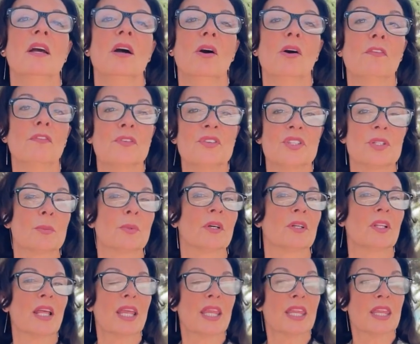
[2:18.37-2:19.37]
of which
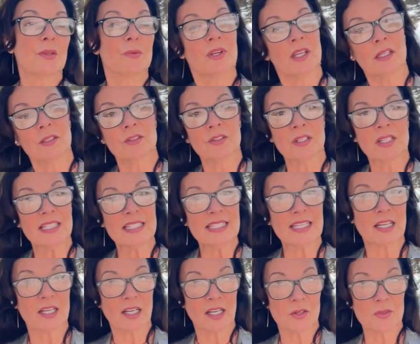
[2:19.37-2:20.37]
about 380
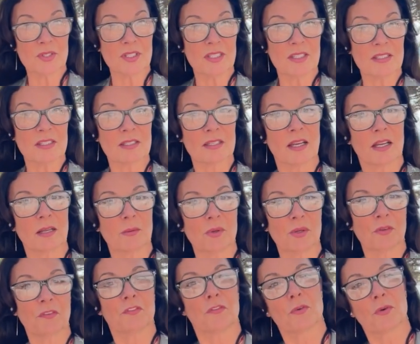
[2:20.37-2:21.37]
are houses and
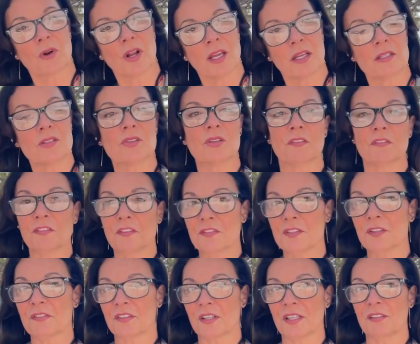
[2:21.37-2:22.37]
about
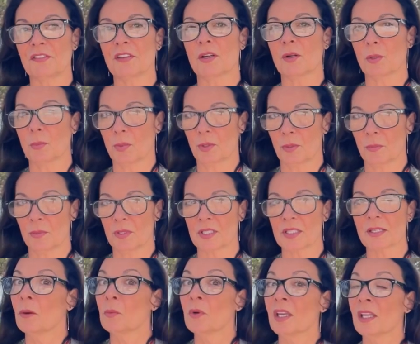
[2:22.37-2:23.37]
455 are
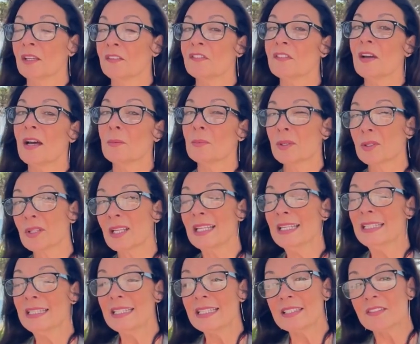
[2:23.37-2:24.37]
apartments. We have about
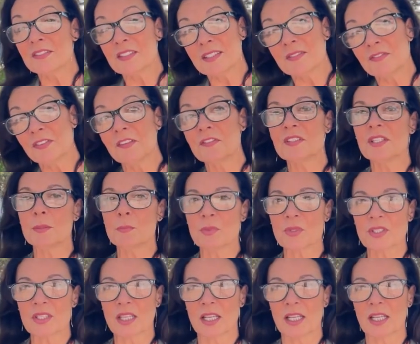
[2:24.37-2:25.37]

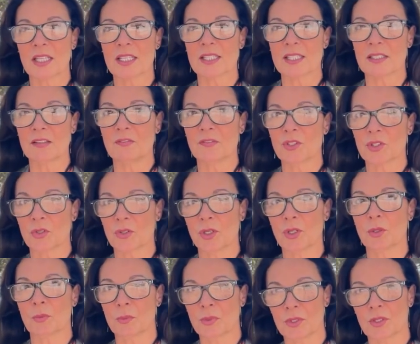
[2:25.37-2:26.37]
15% less inventory
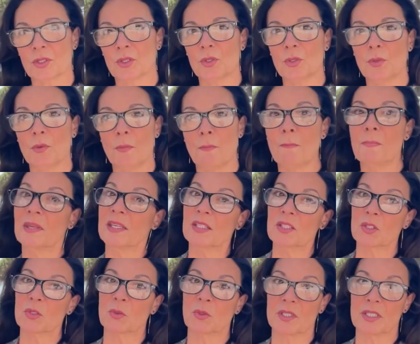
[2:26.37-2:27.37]
compared to
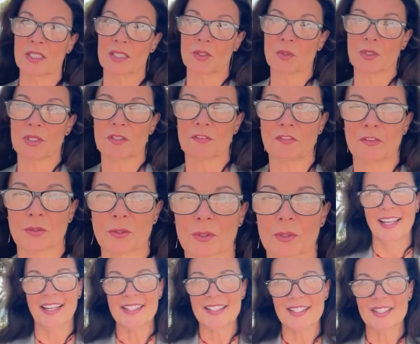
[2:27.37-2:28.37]
mid-2024.
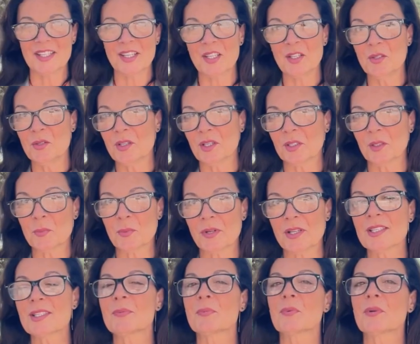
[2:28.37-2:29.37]
Let's take a look at the
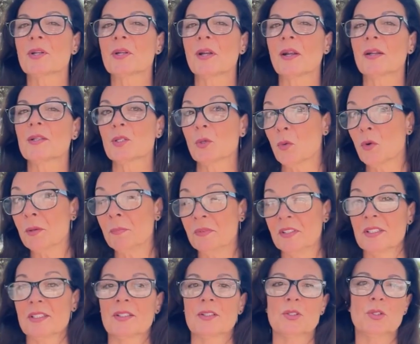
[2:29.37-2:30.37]
price per square
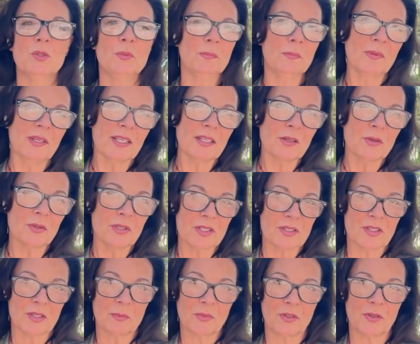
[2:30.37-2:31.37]
meter. To make a quick
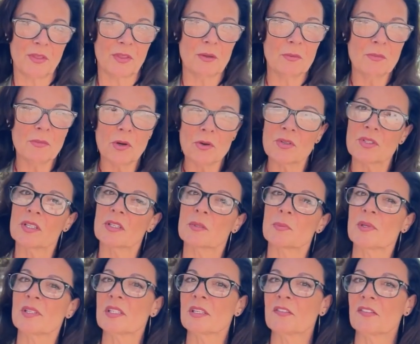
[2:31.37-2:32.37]
summary, the most
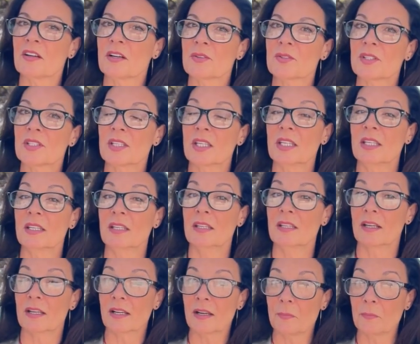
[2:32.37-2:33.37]
expensive house in
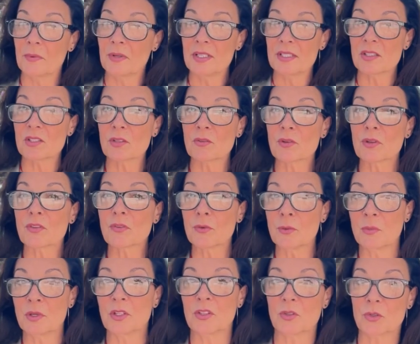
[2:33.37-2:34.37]
Cambrils is over
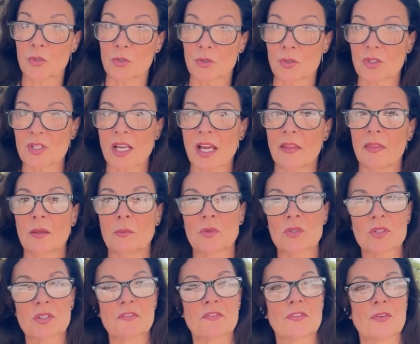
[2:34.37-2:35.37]
3 million euros, and the
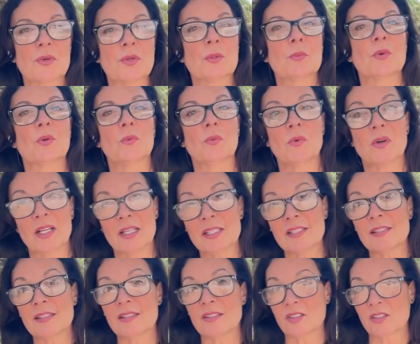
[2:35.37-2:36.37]
most affordable
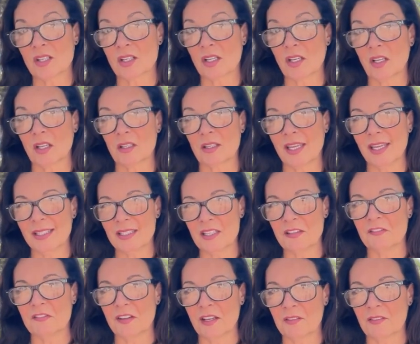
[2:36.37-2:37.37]
ones start at
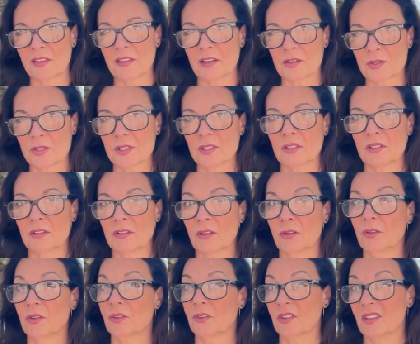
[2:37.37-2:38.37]
85,000,
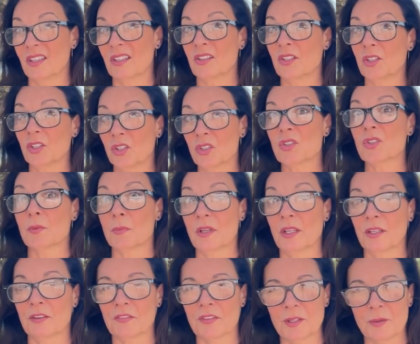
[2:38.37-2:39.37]
although there are not so
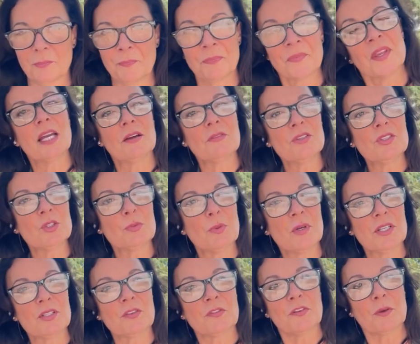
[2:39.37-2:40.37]
many of them. The average
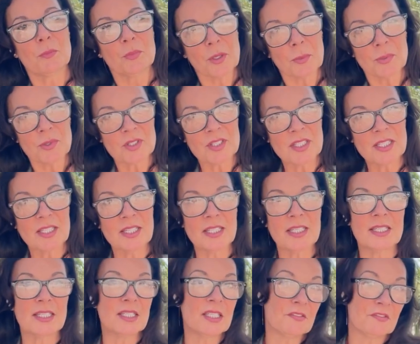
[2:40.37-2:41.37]
price of a
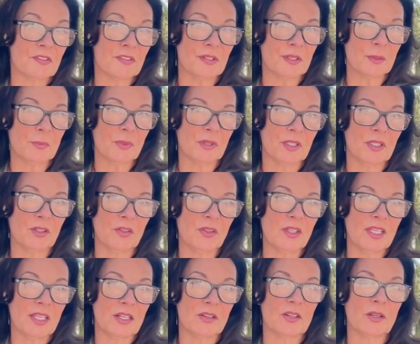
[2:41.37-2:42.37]
property is different depending on
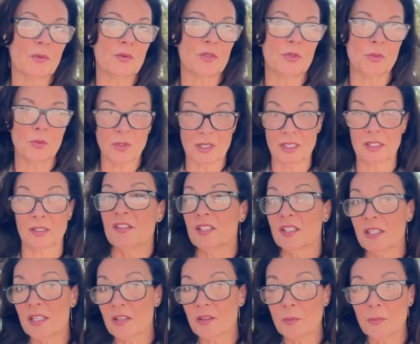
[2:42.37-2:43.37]
the area where you are. If
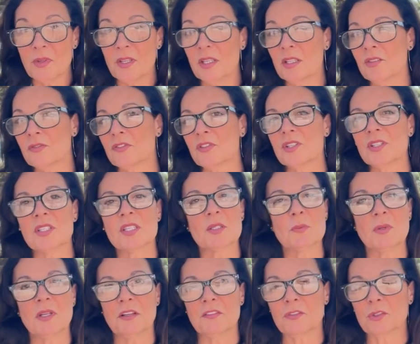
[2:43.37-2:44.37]
it's near the beach, for instance,
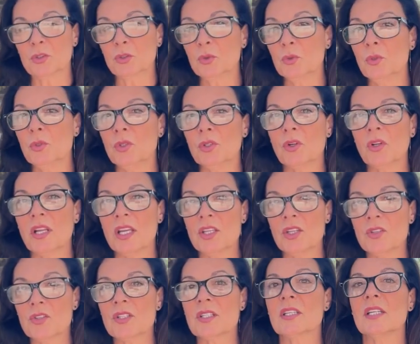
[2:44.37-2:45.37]
Vila Fortuna or La
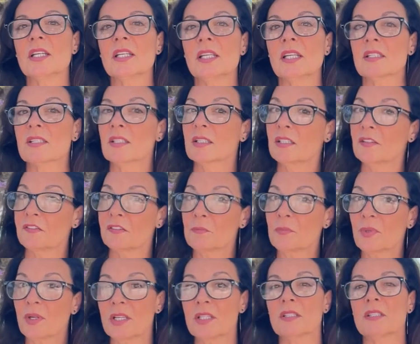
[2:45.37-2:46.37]
Llosa, it has a
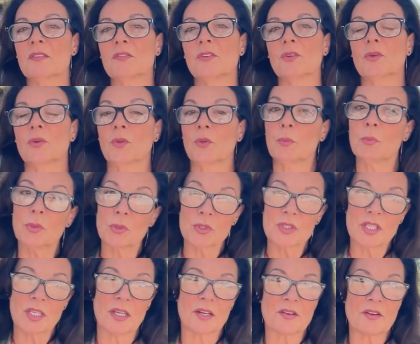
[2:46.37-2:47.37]
different price if you're in the
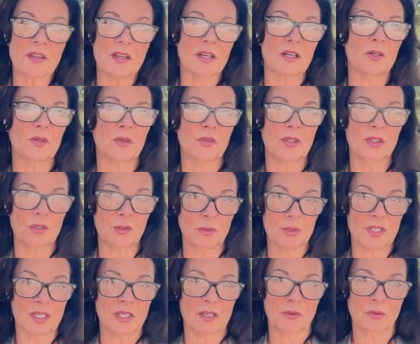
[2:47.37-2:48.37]
port area or the
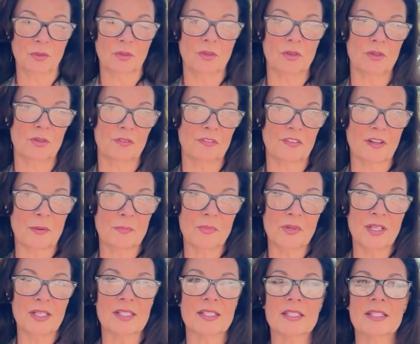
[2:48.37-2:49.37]
old town of
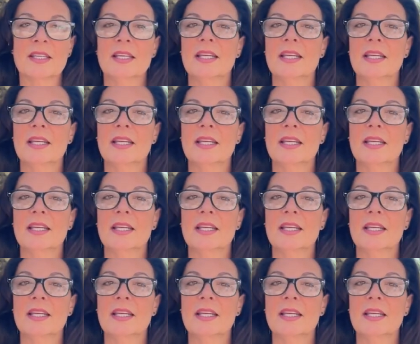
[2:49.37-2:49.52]
Cambrils.